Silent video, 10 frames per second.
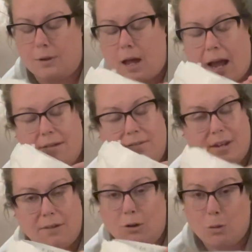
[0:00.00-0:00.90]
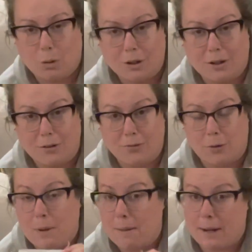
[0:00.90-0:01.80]
I've never ordered from
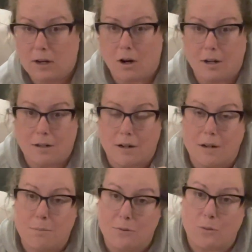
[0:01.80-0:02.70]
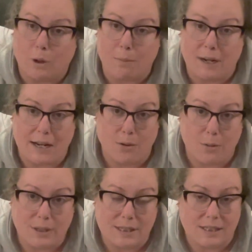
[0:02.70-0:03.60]
MIGardener before, but I
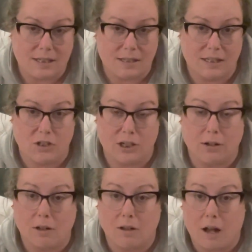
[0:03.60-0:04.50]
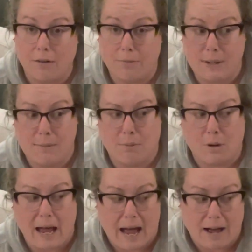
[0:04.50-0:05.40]
noticed this year a lot of people
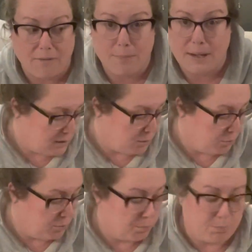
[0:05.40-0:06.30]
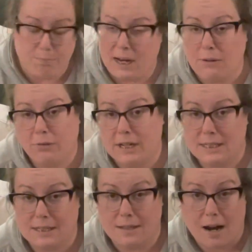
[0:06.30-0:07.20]
have been. The main
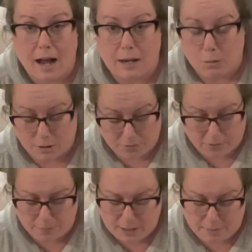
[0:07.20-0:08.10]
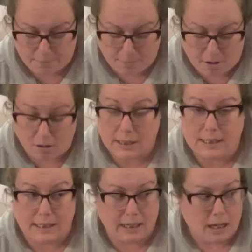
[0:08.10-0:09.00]
reason that I ordered from him,
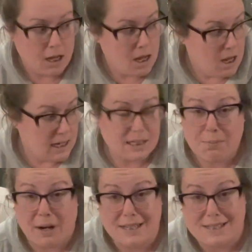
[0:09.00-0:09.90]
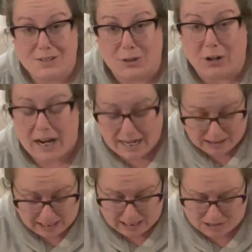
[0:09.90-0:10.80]
honestly, his prices are great,
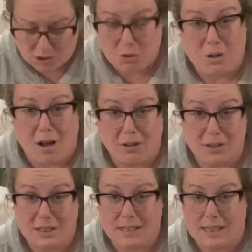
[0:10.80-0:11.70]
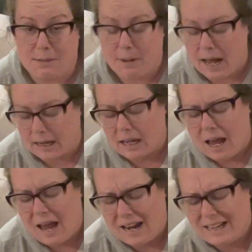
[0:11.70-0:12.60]
like $2 a seed pack.
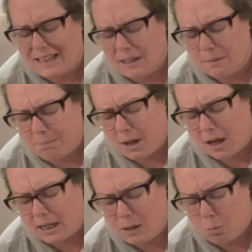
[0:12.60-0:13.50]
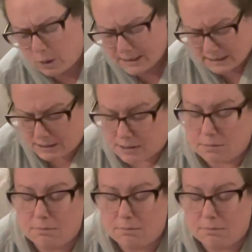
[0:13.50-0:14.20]
And I think he was